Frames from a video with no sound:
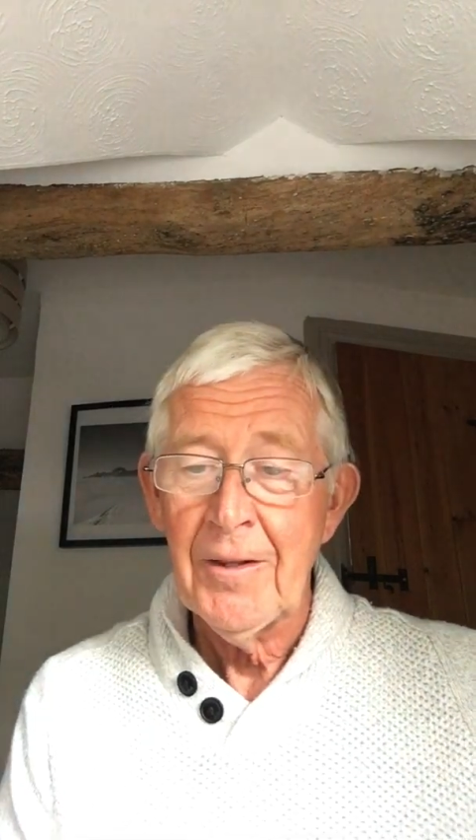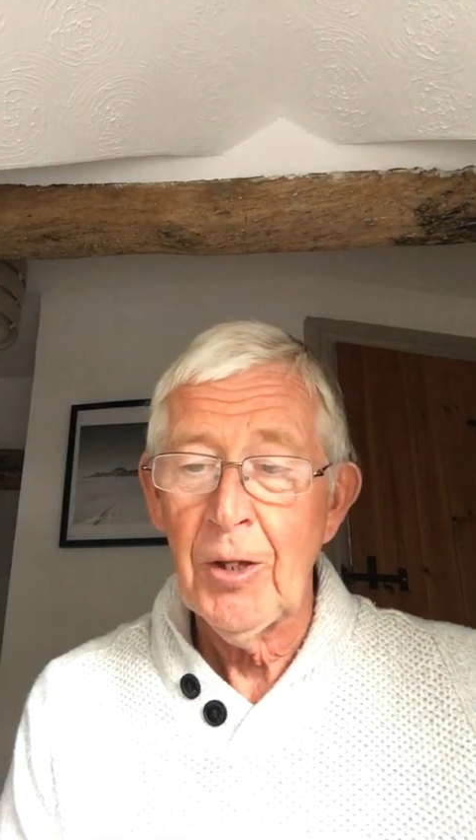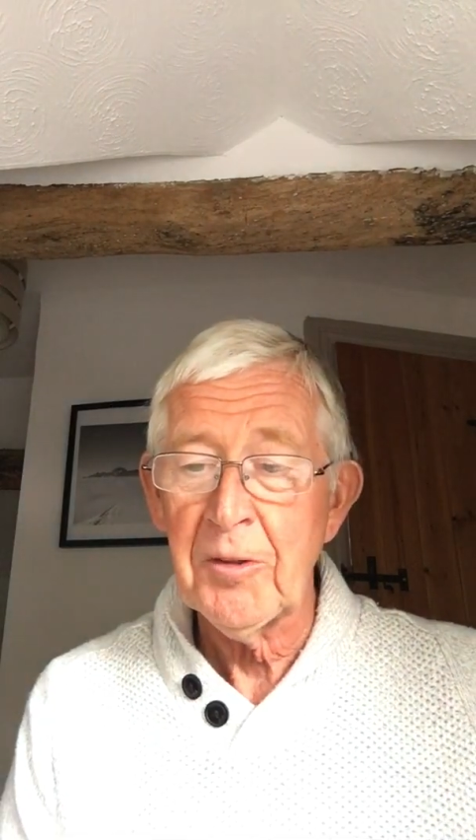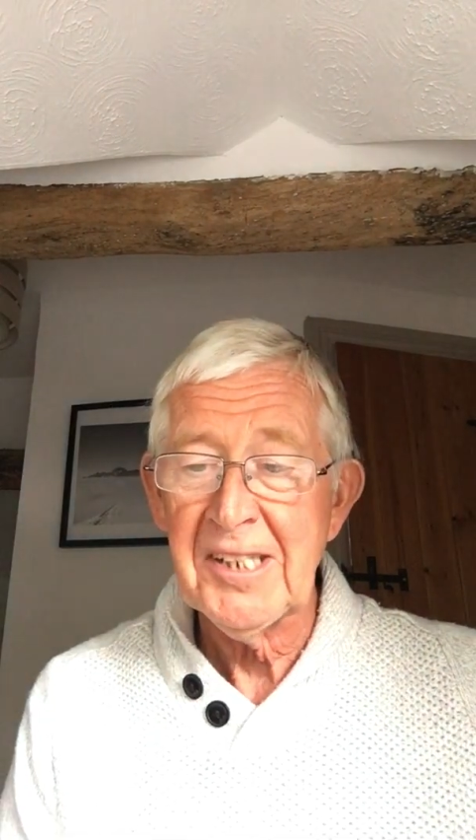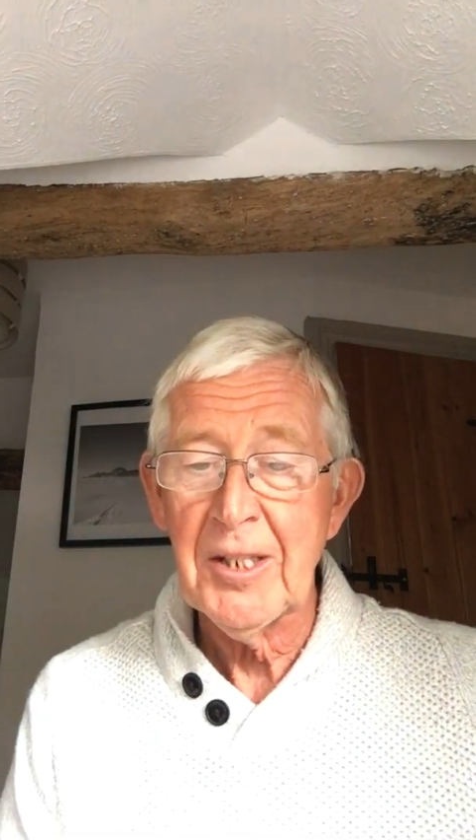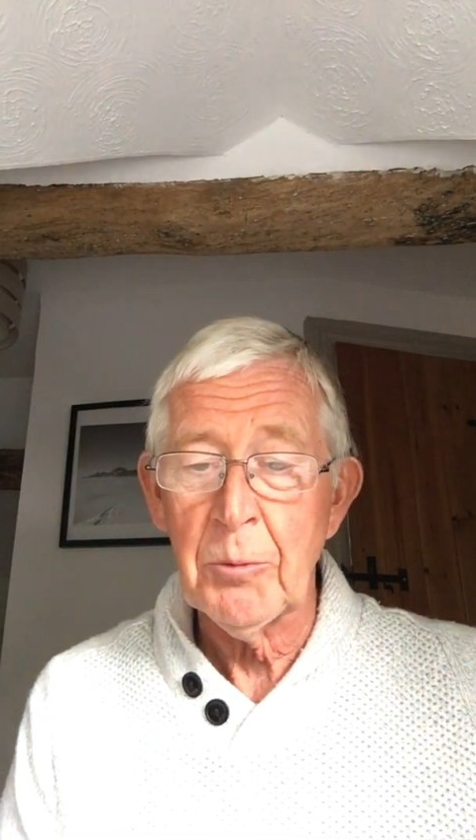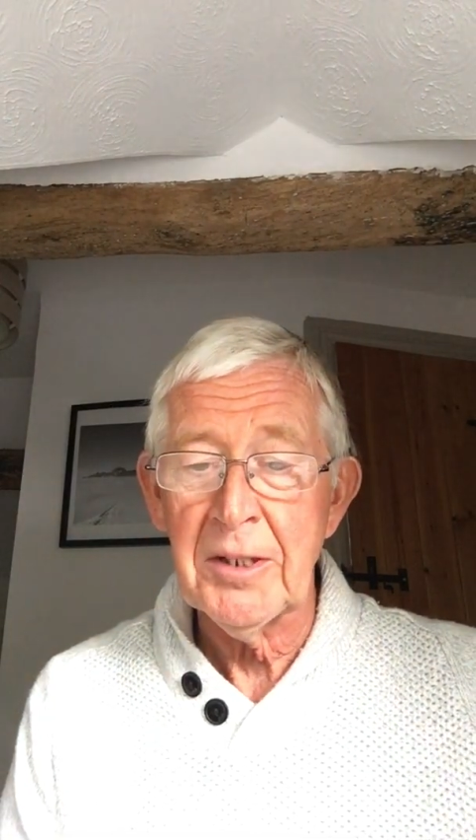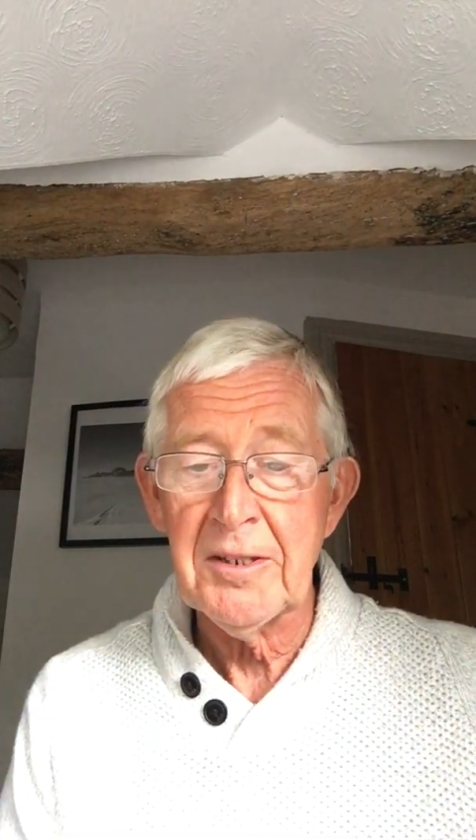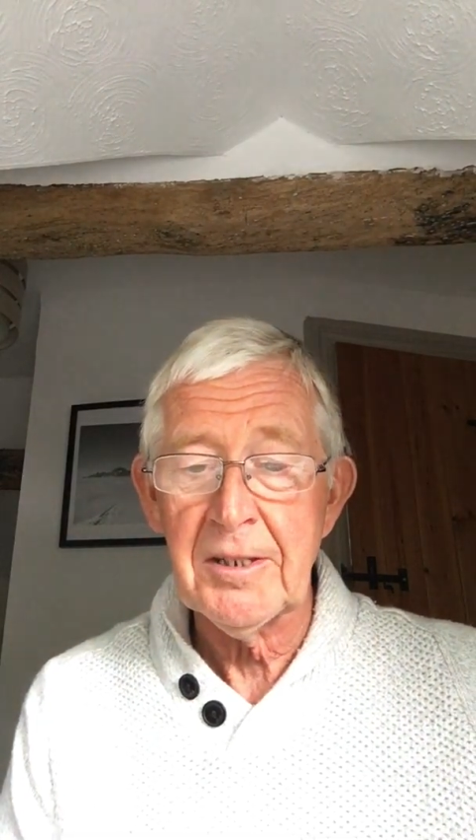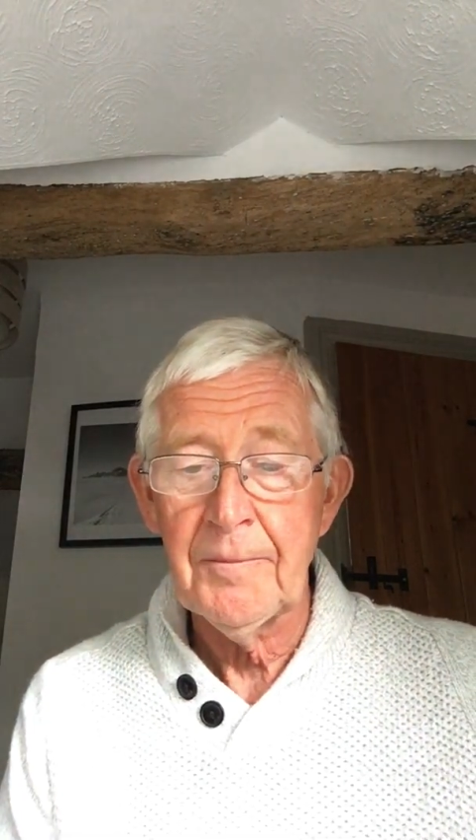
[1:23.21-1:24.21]
they all said at
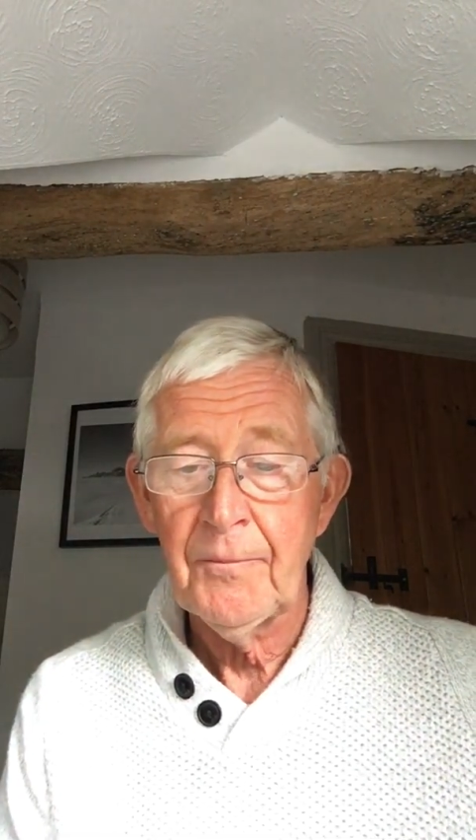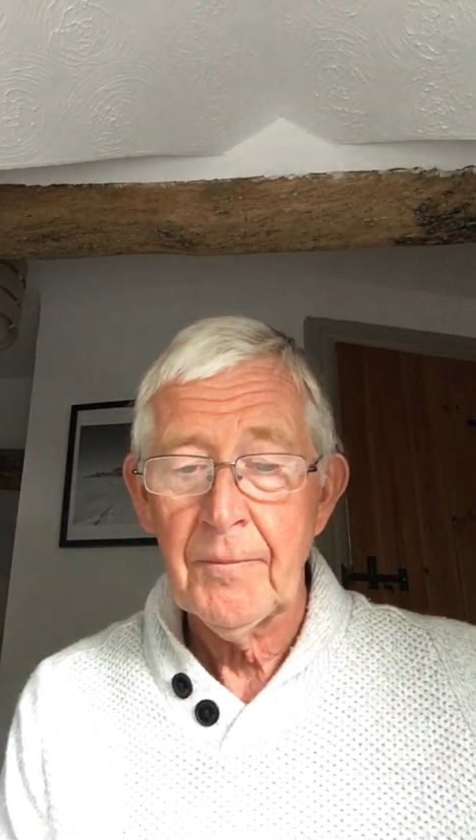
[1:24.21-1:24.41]
once.